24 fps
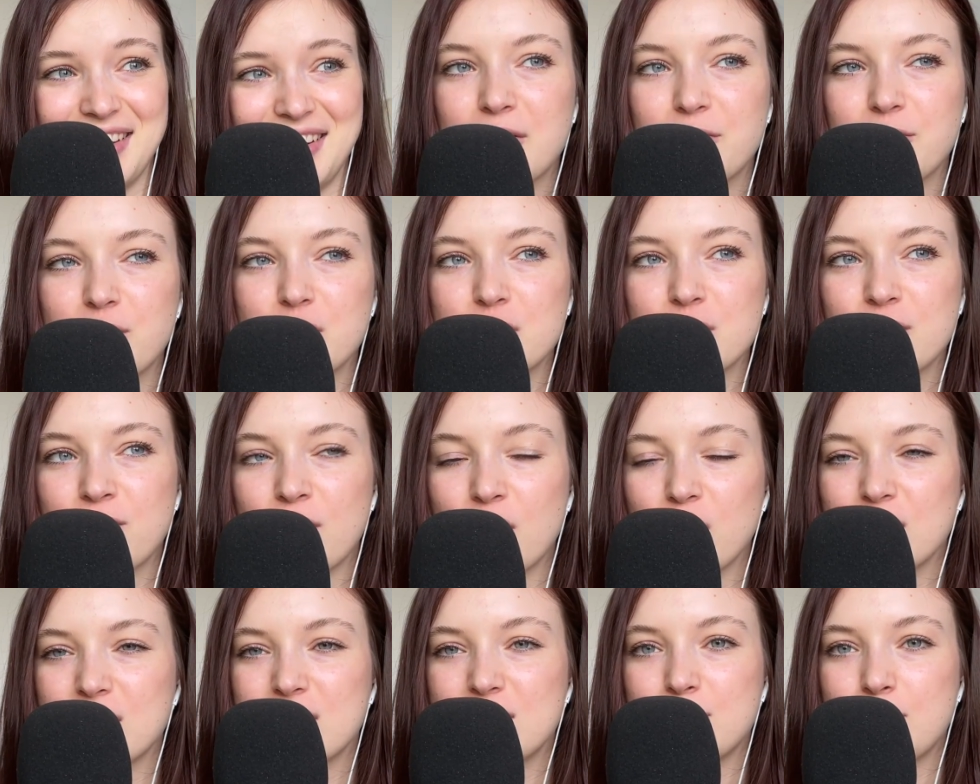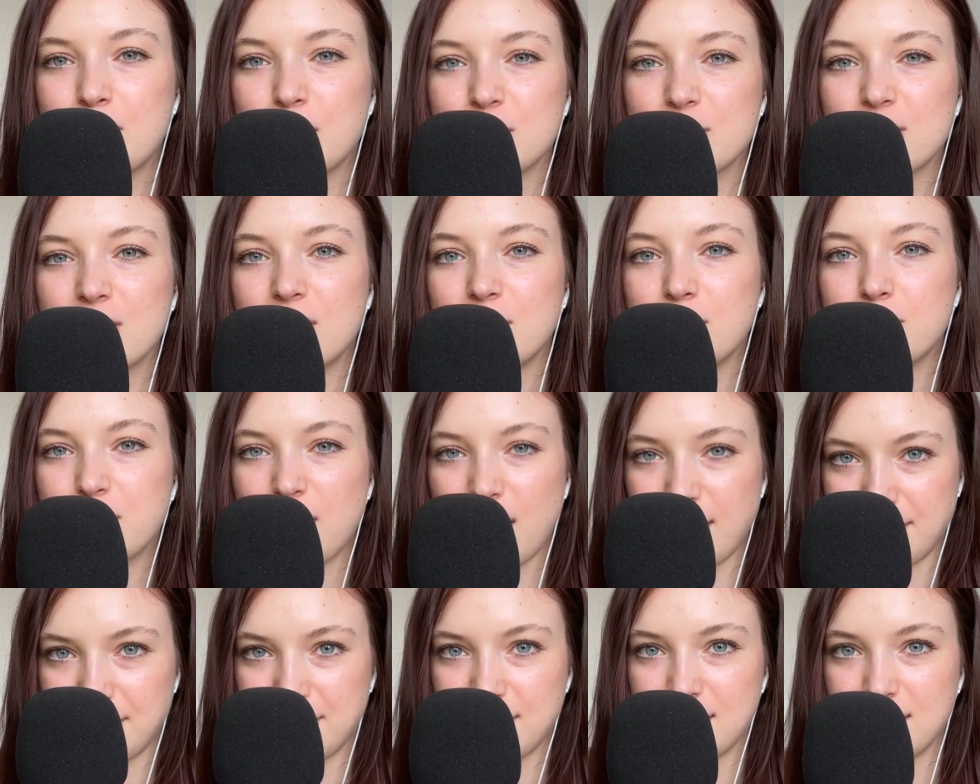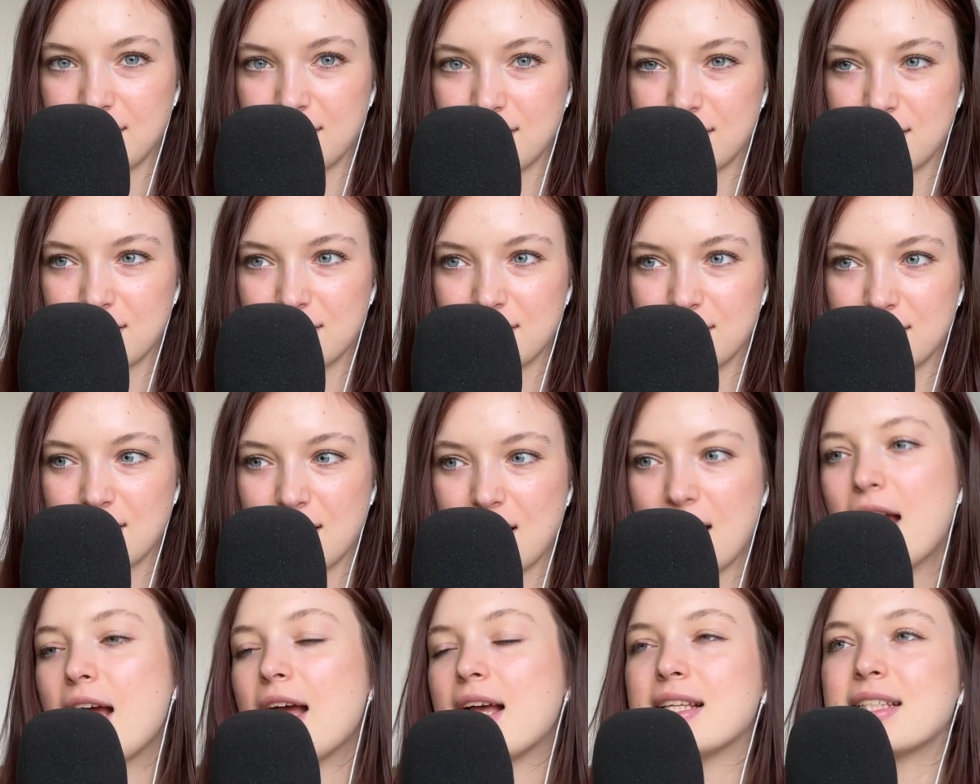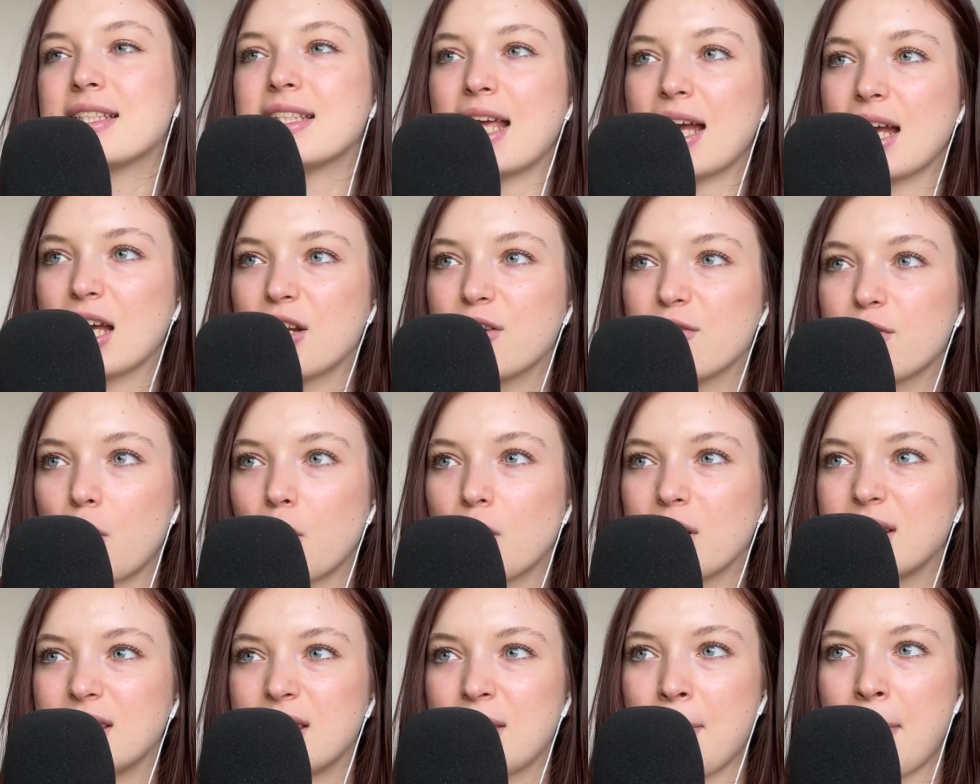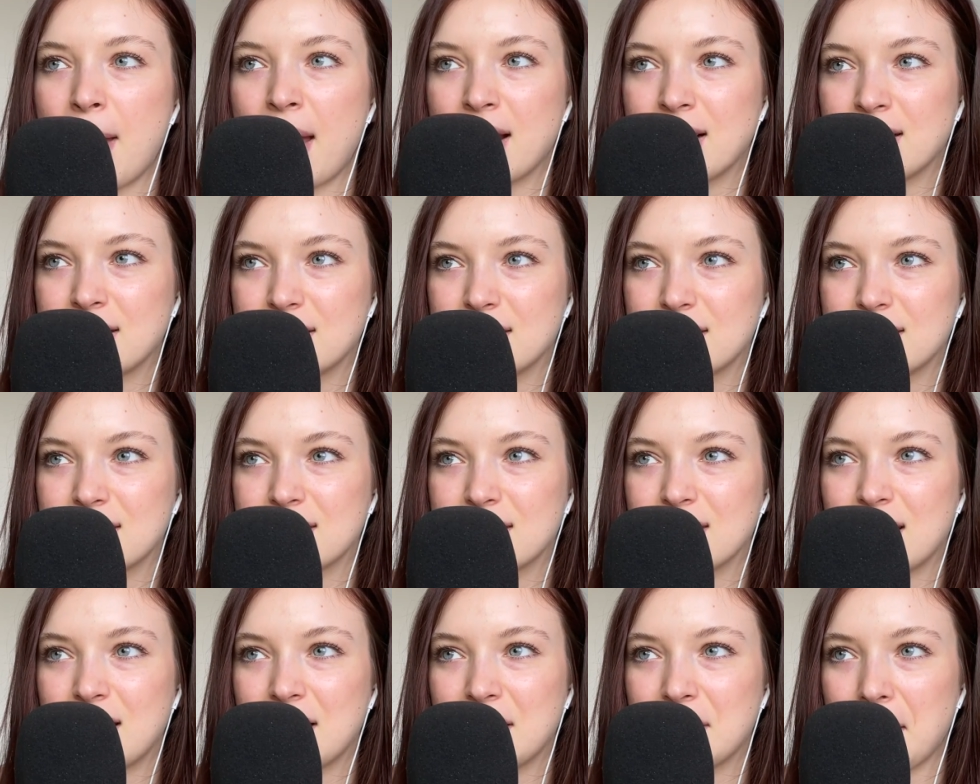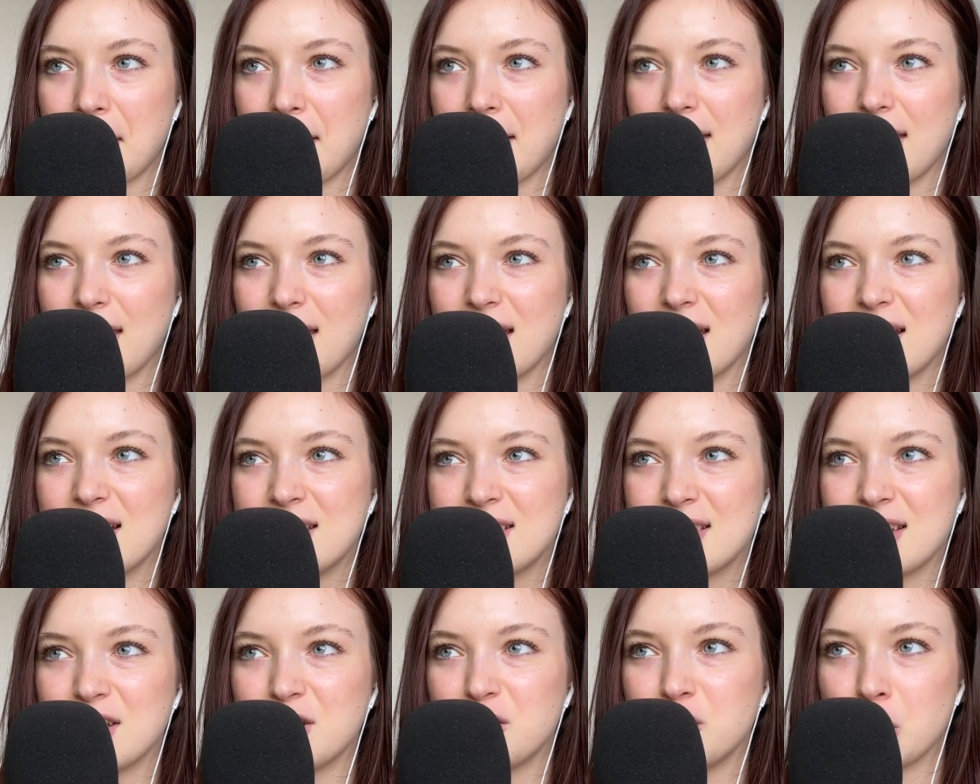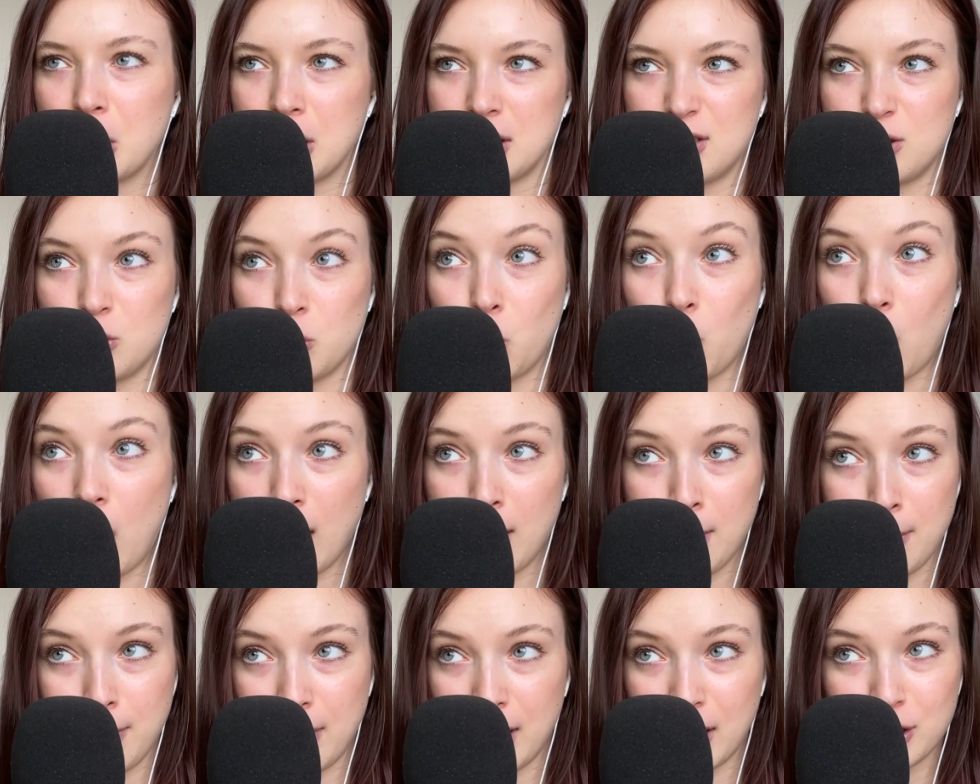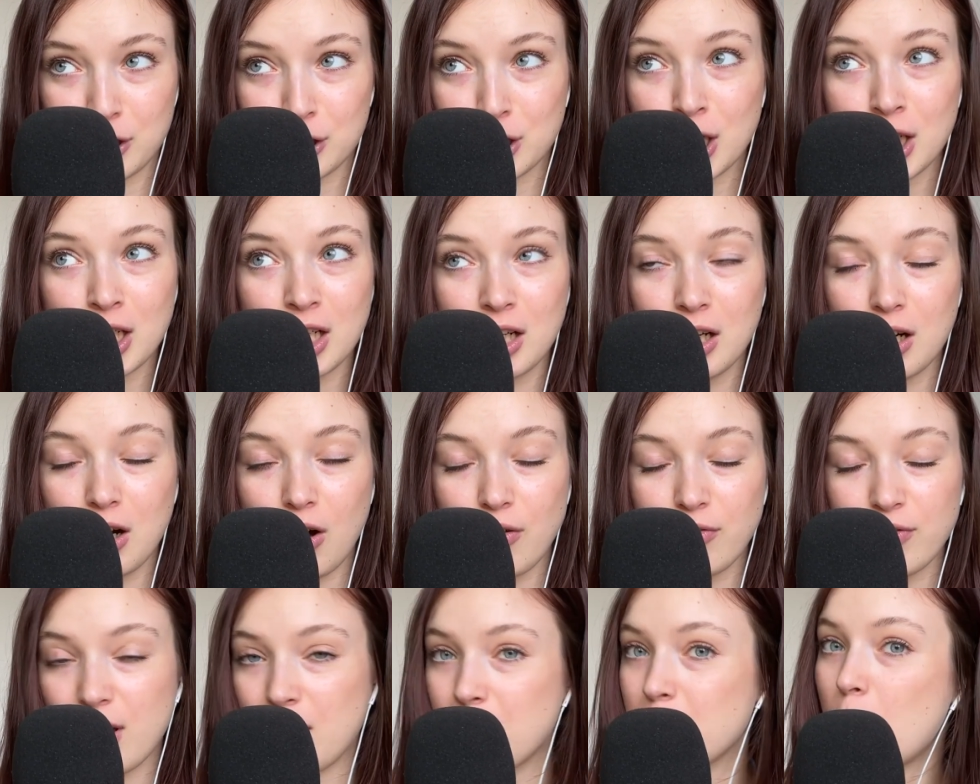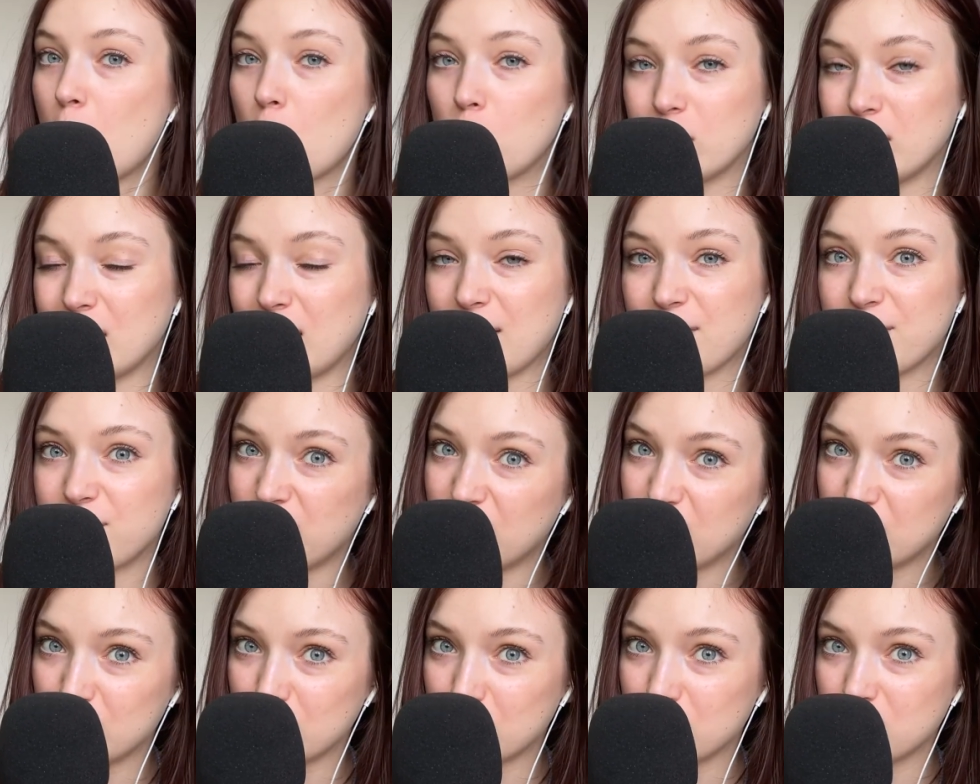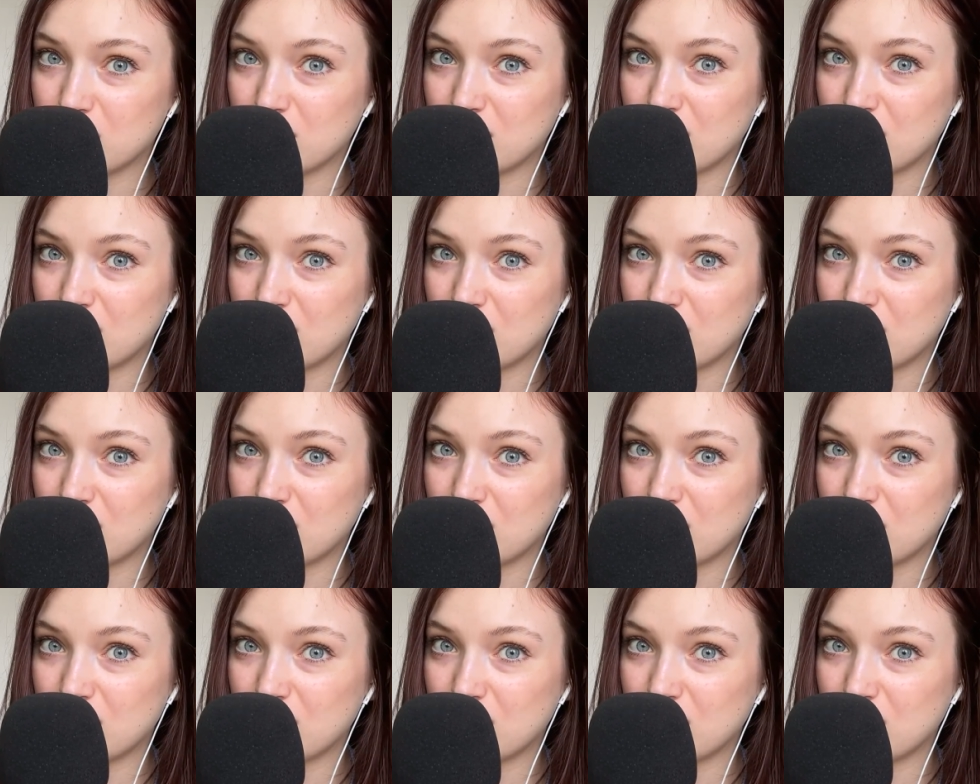First of all, his personal preference. Second of all, it depends. Like, is it just one picture of him holding a fish